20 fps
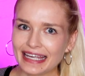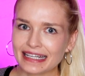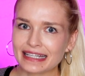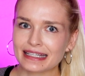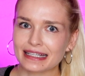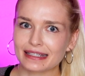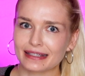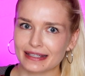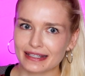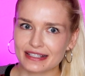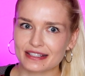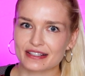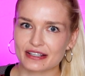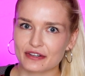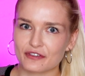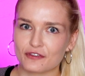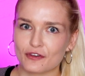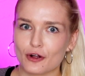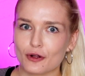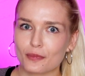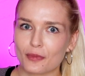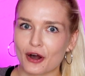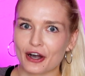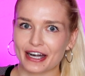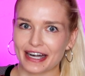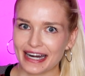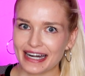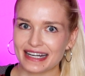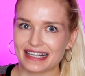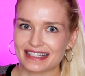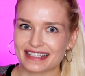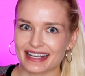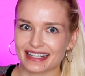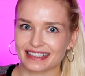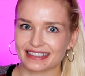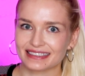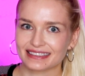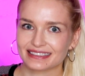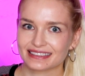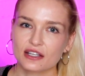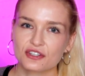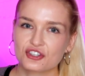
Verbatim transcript: and like it's gonna fall apart any second.